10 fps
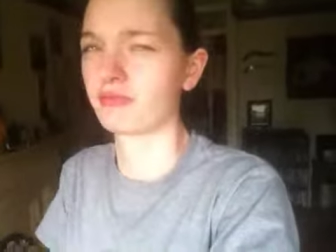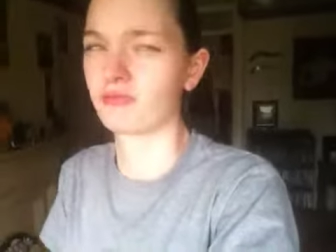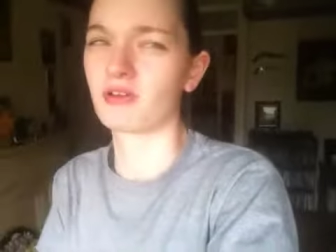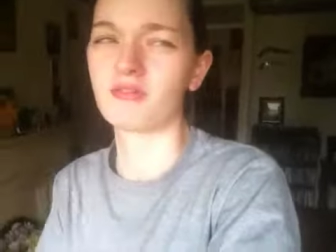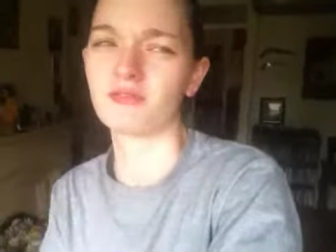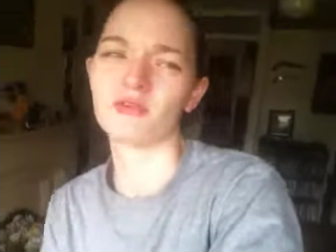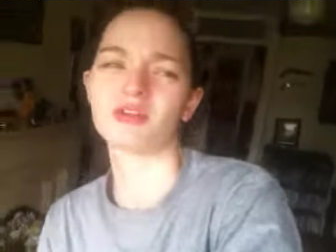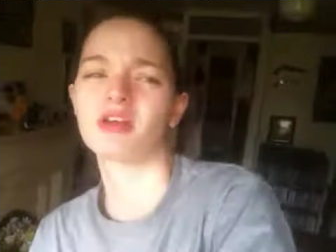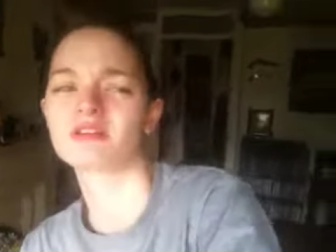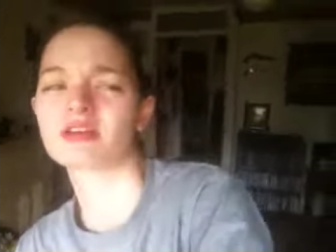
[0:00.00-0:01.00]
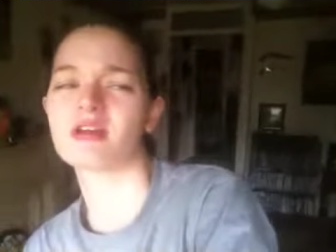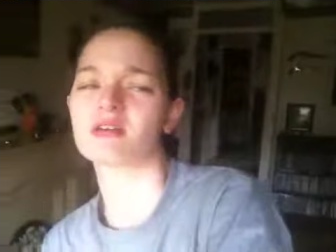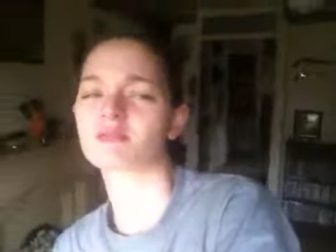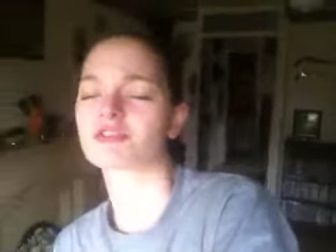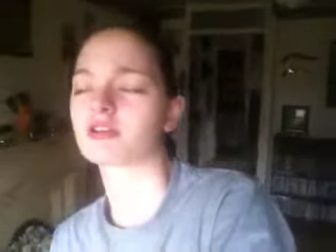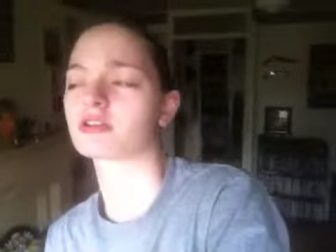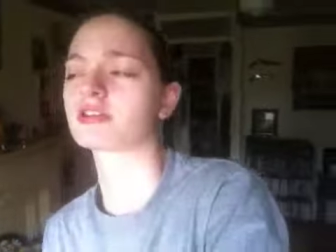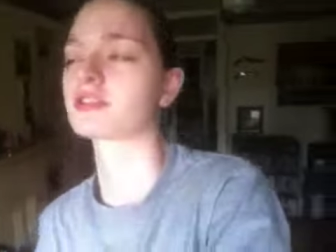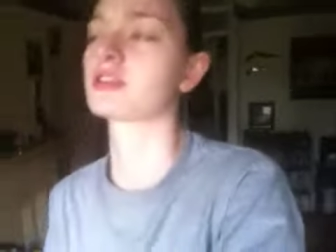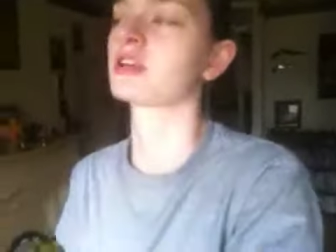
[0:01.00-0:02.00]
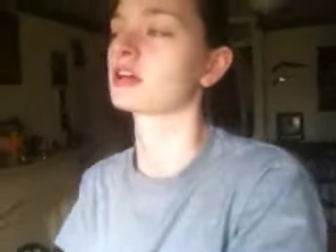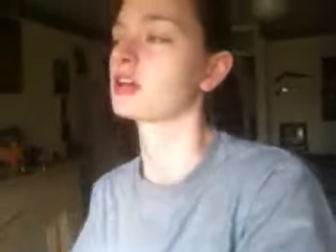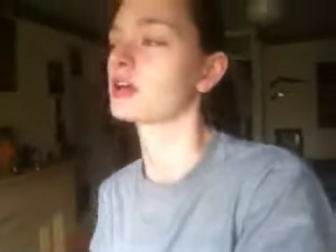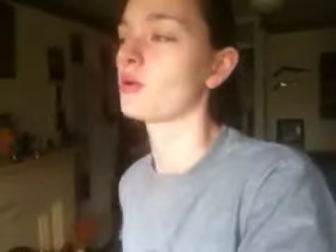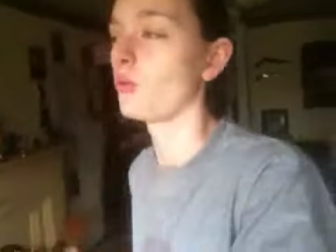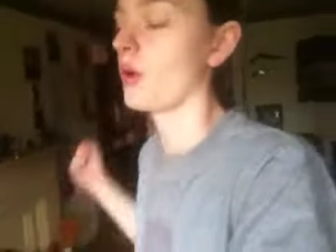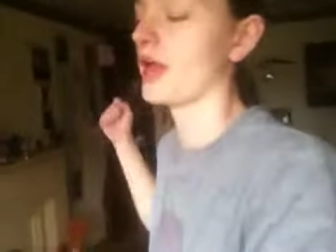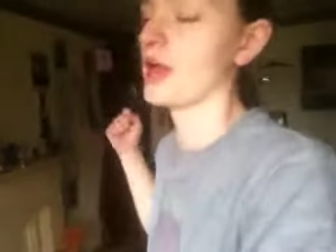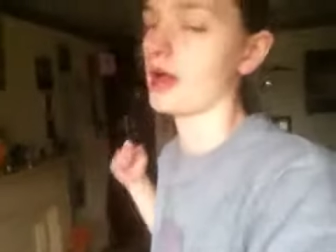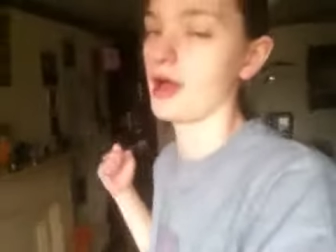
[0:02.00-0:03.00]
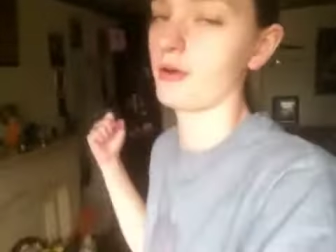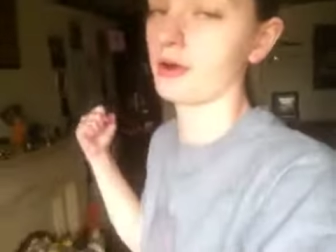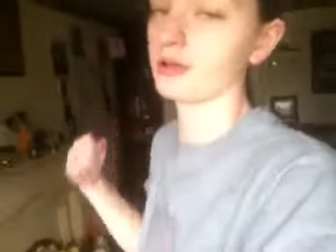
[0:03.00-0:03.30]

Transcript: three or four days now. I'm trying to just wait it out.